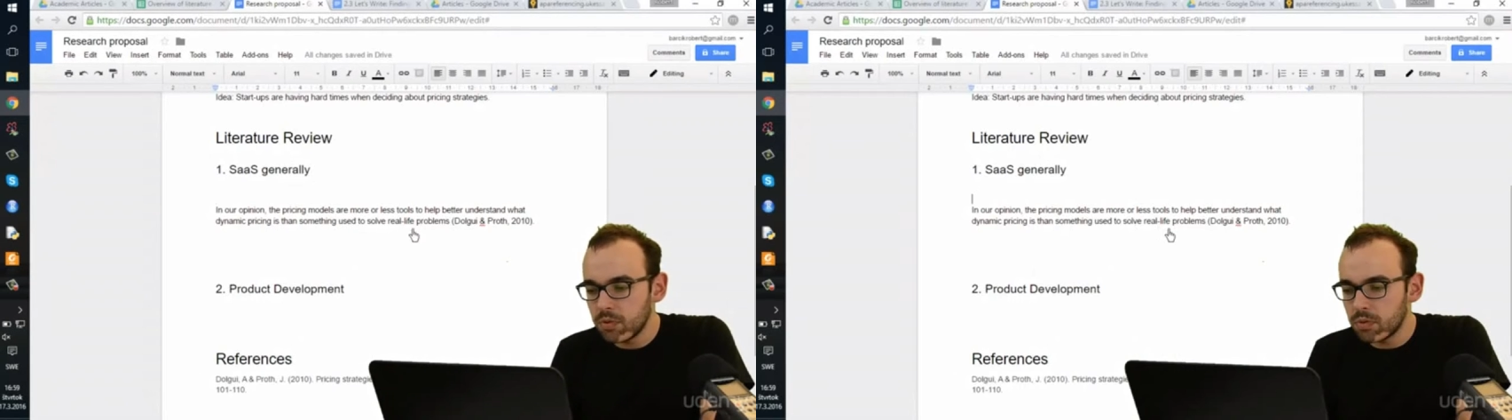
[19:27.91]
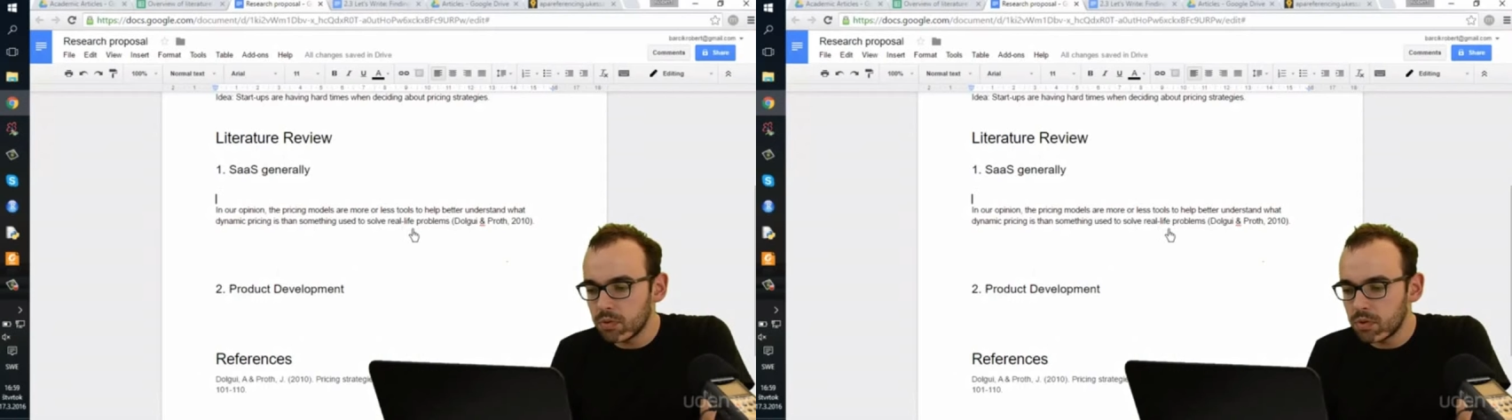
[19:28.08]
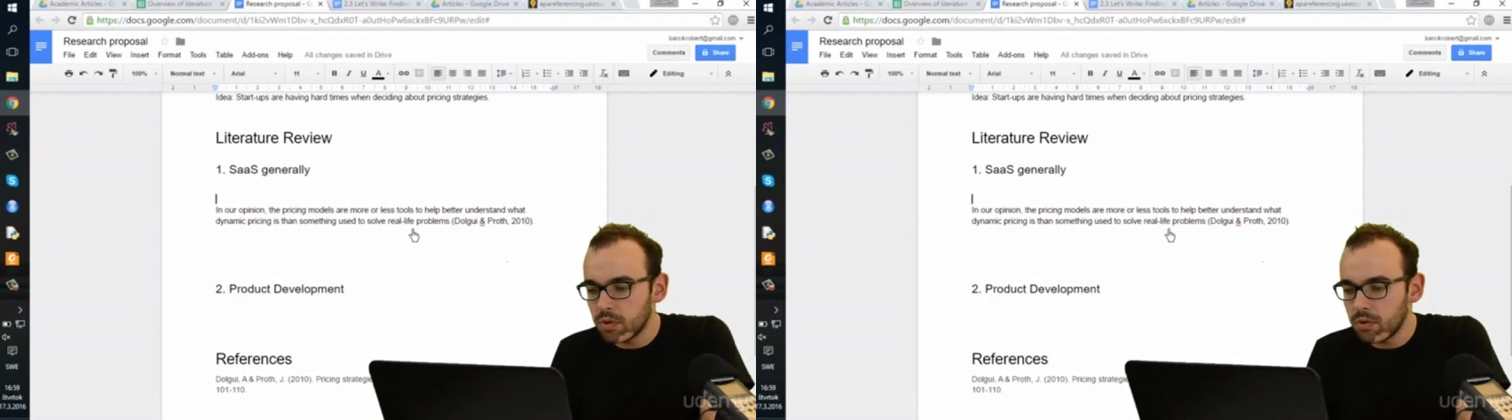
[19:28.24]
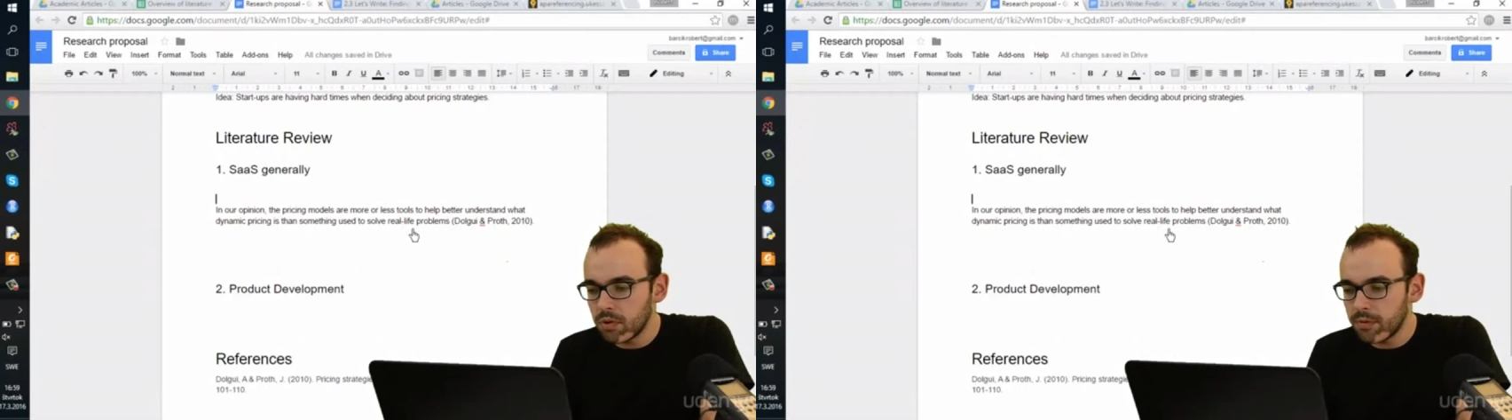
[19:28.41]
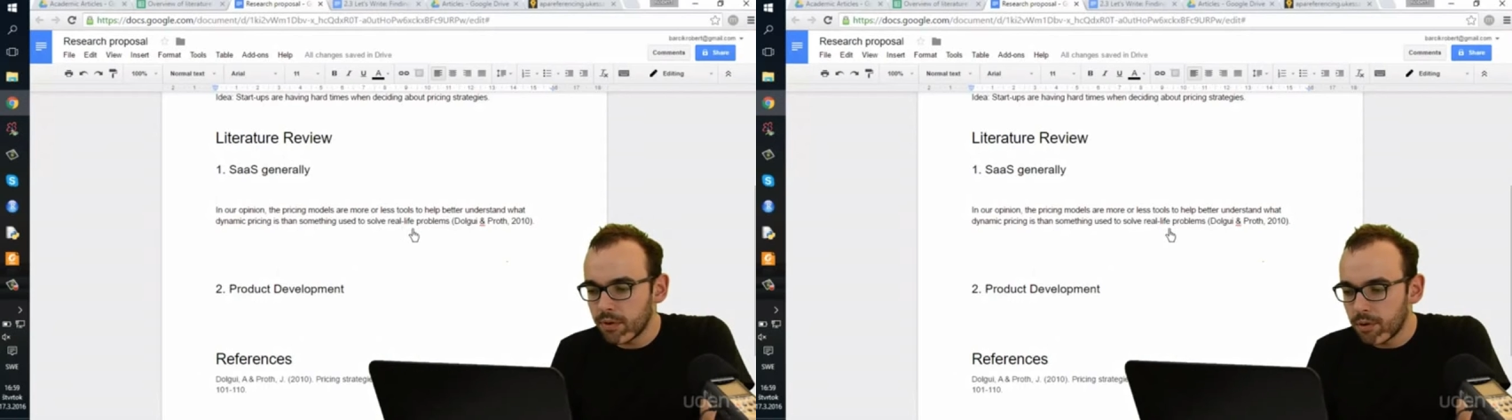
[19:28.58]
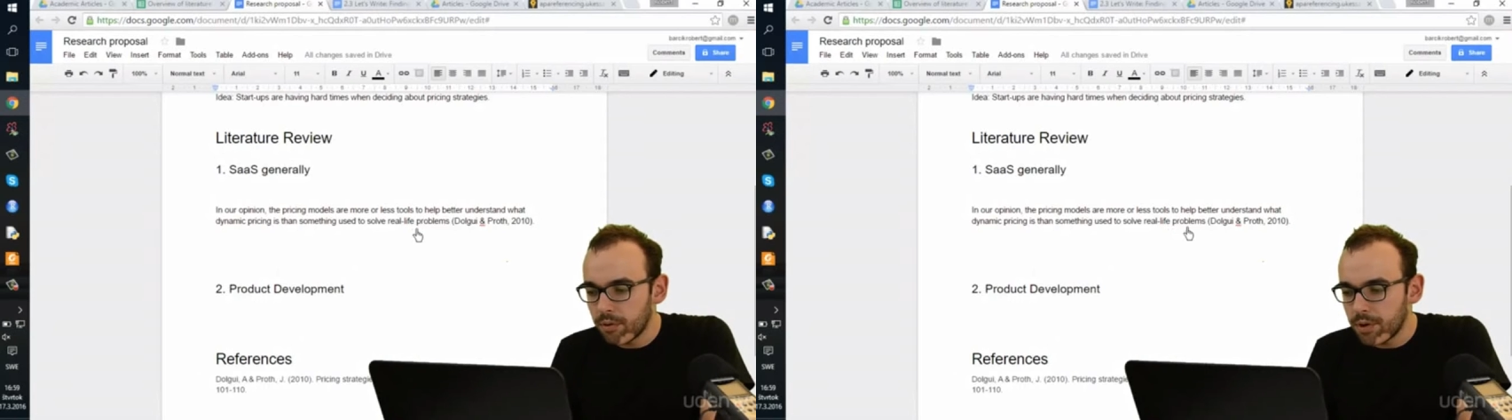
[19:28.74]
to solve
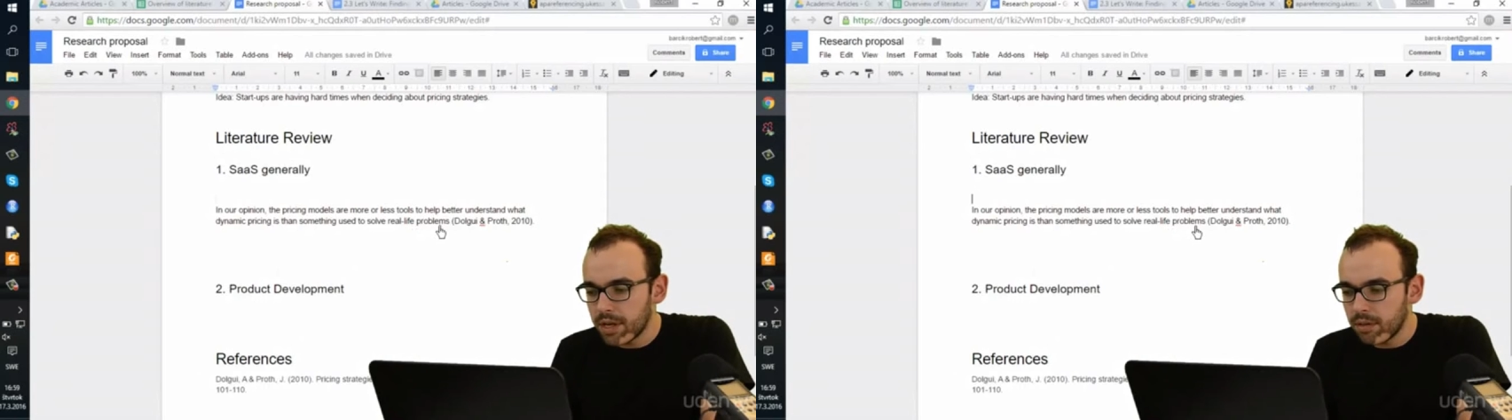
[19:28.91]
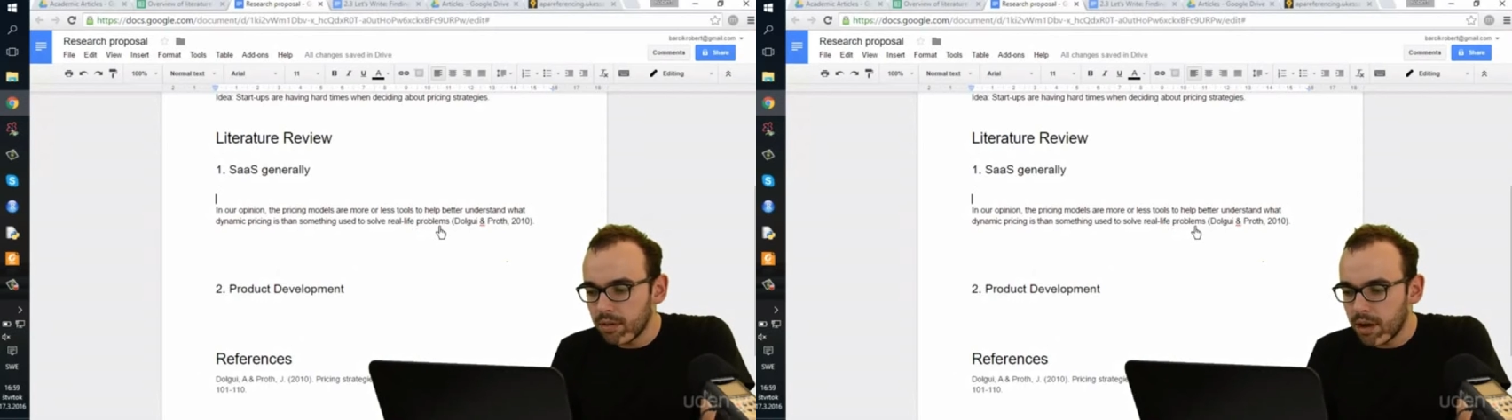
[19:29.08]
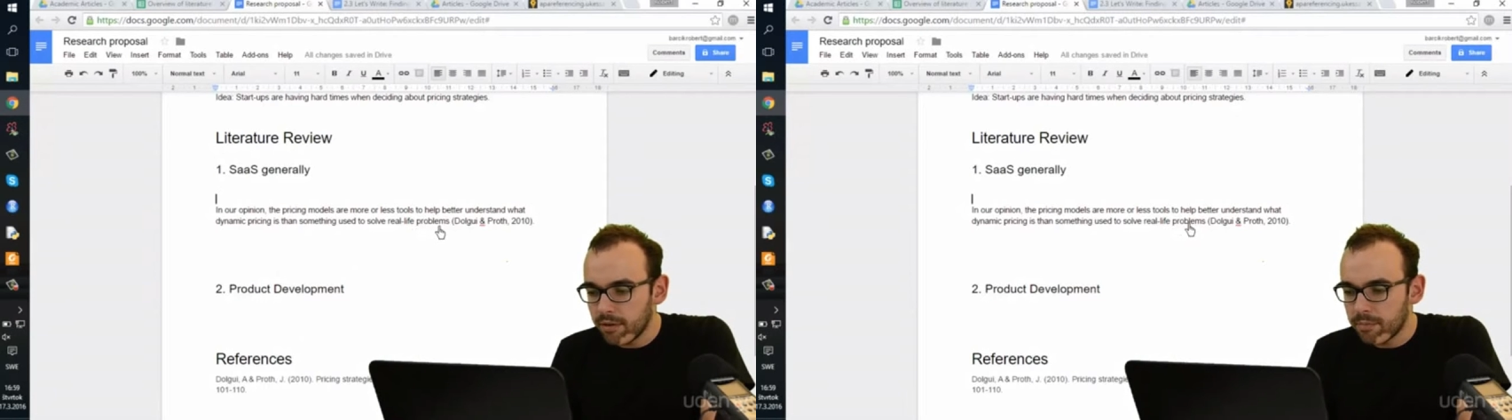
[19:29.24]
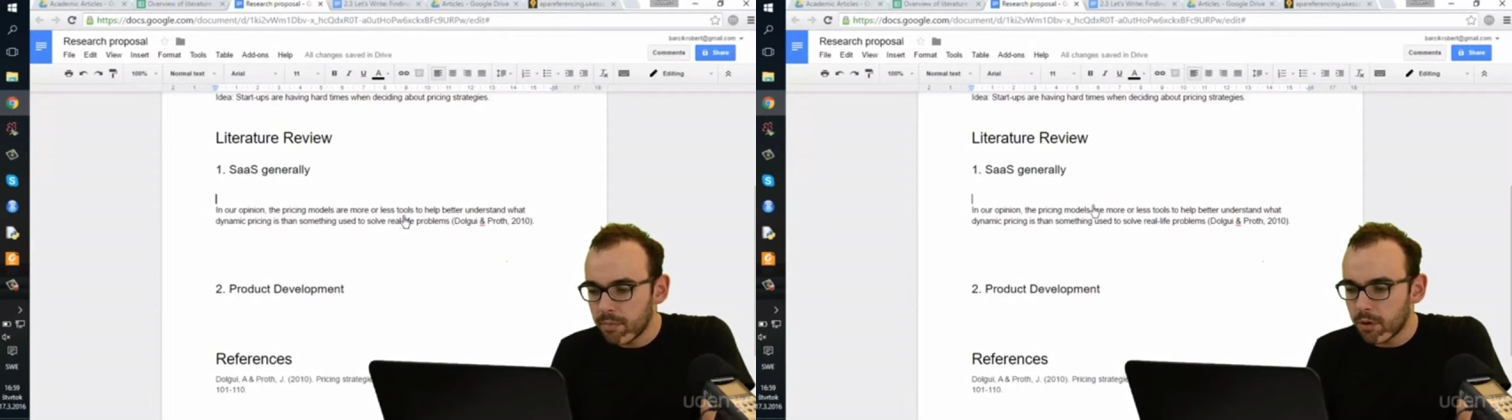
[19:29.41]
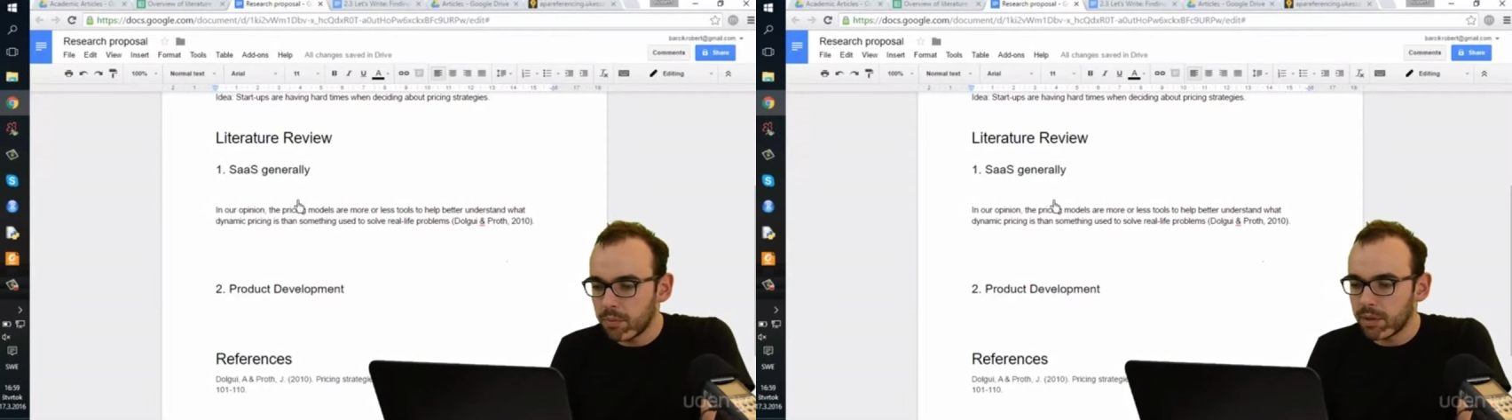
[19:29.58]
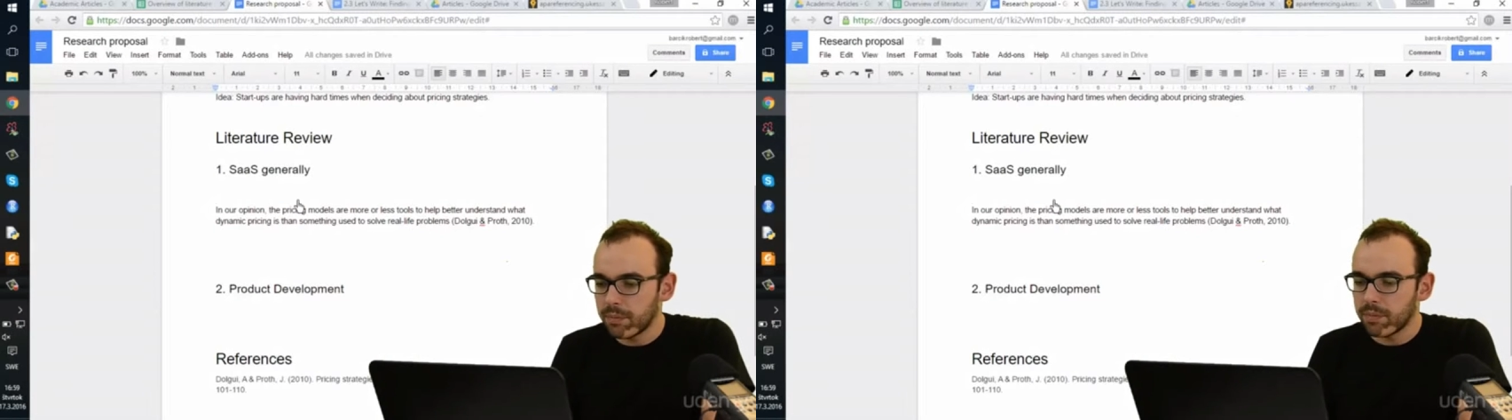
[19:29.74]
real-life
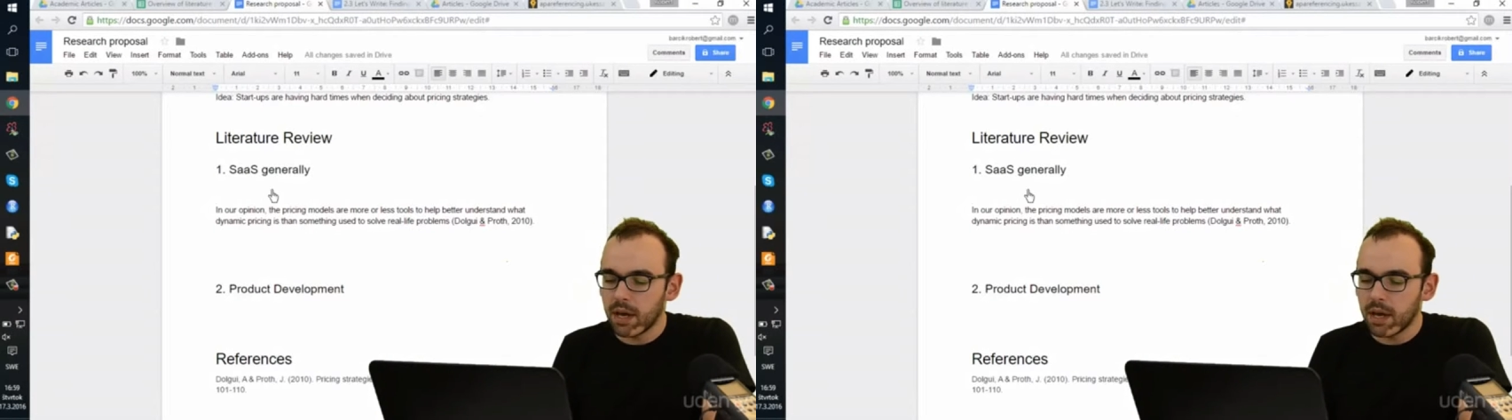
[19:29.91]
problem.